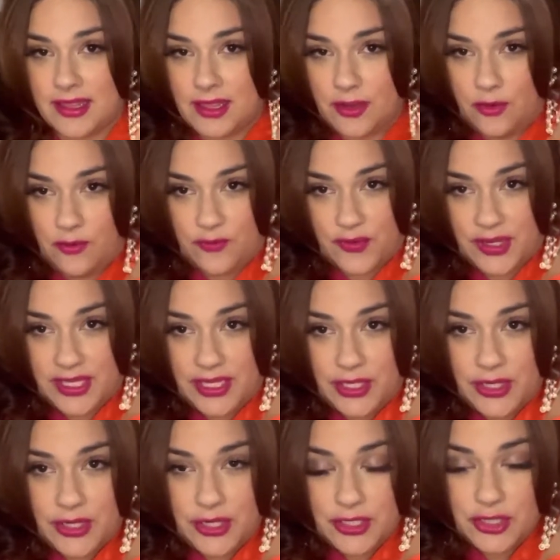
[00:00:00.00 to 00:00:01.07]
over
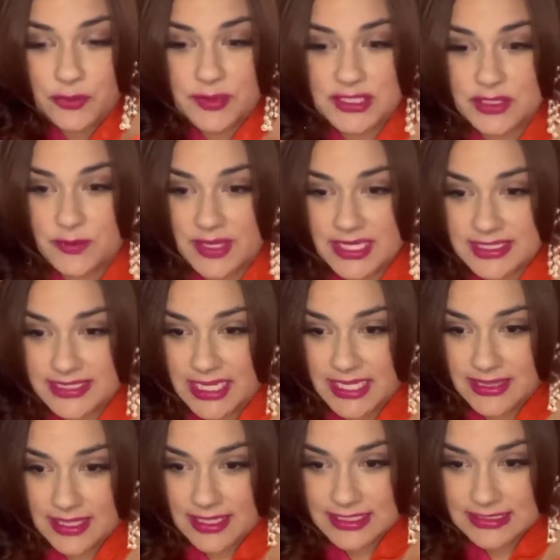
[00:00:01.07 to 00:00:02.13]
here. And the reason why I say
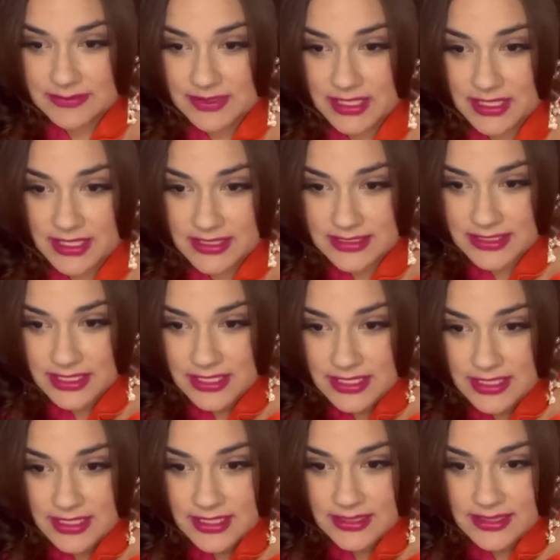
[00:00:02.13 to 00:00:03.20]
that is because
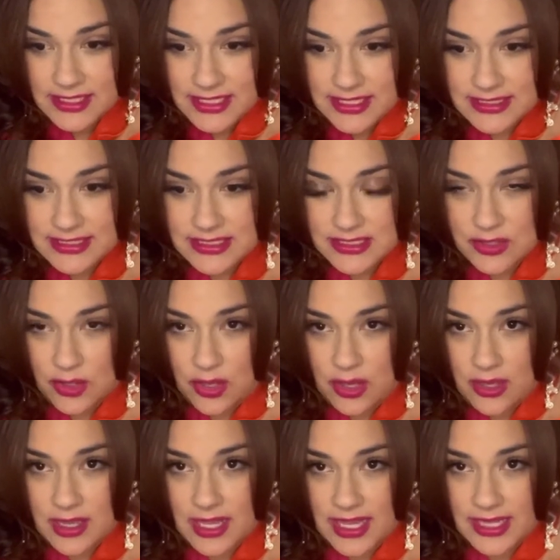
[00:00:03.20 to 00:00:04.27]
this is all
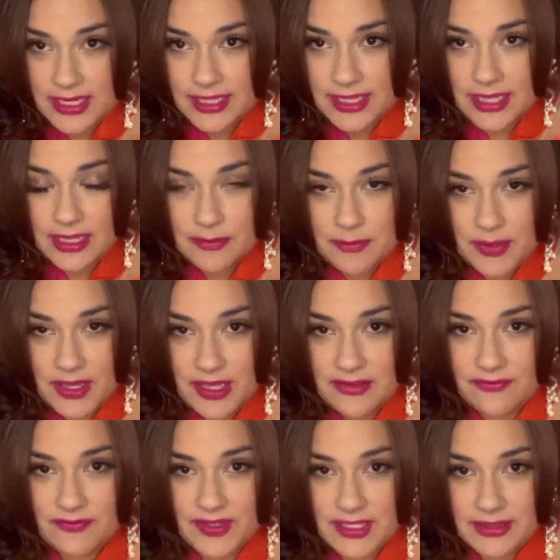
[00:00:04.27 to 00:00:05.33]
kind of like
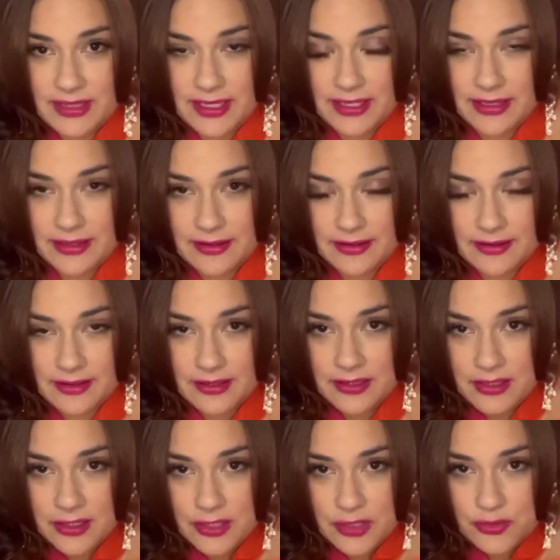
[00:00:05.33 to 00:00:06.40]
puffy, like
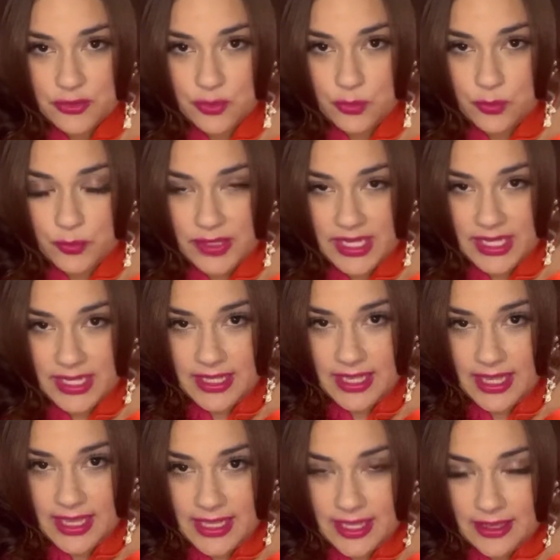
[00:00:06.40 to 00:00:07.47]
the wig
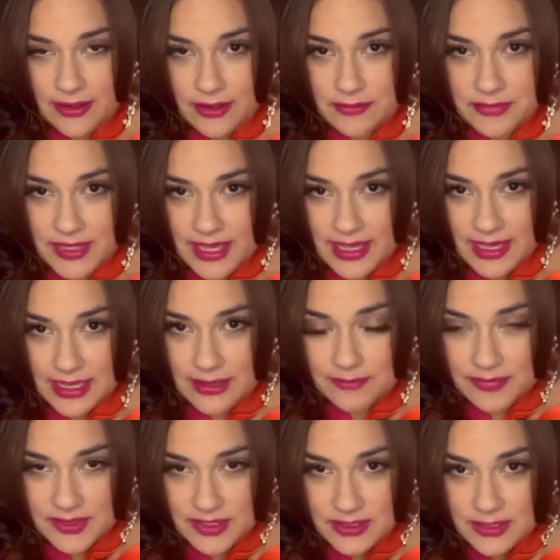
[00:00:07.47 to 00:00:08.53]
cap
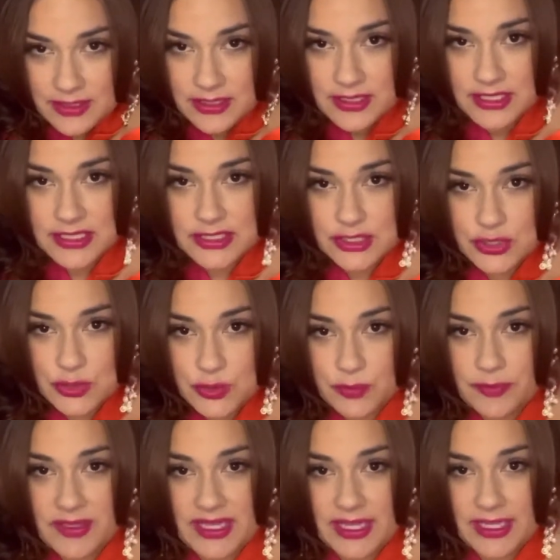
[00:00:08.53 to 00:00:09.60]
is too
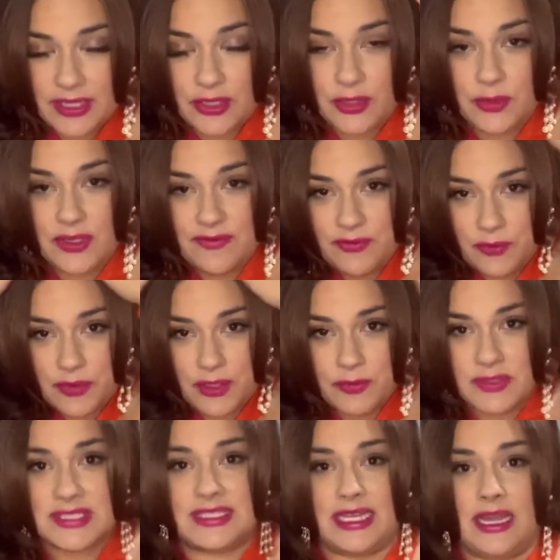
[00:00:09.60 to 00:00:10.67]
big. You know, even when it
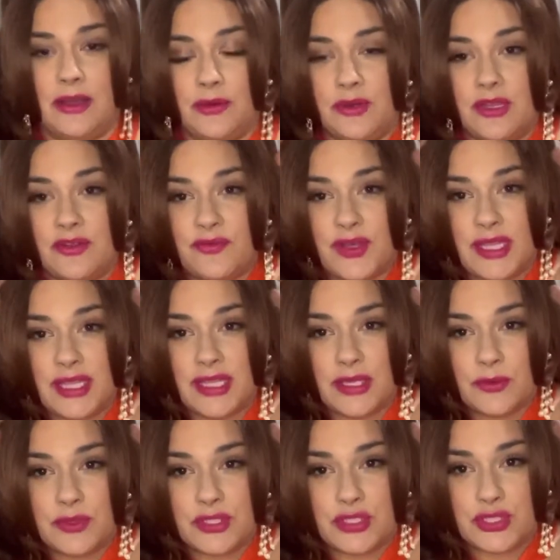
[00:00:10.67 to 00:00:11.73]
was down, I felt like it
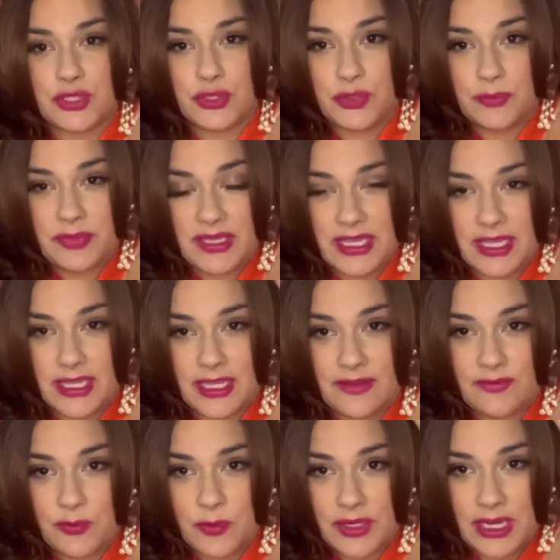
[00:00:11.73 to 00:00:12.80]
was too big,
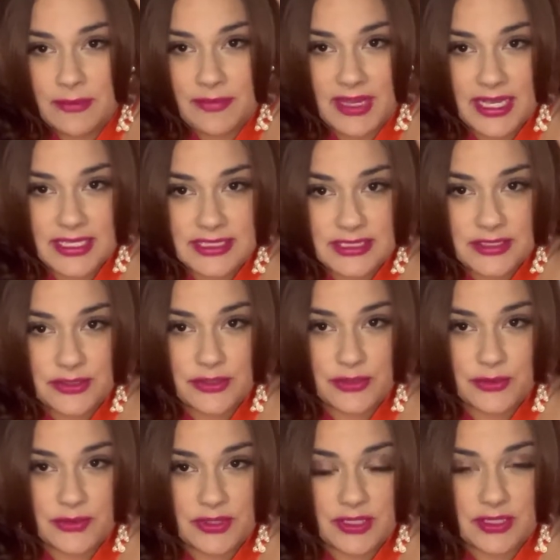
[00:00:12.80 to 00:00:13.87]
even when I passed
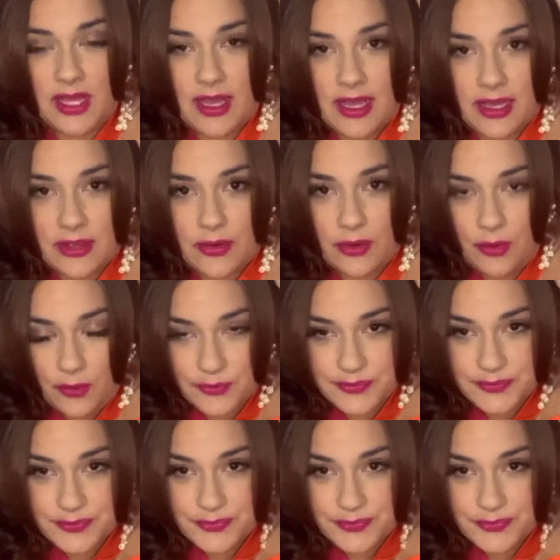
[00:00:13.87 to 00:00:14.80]
through the hot comb.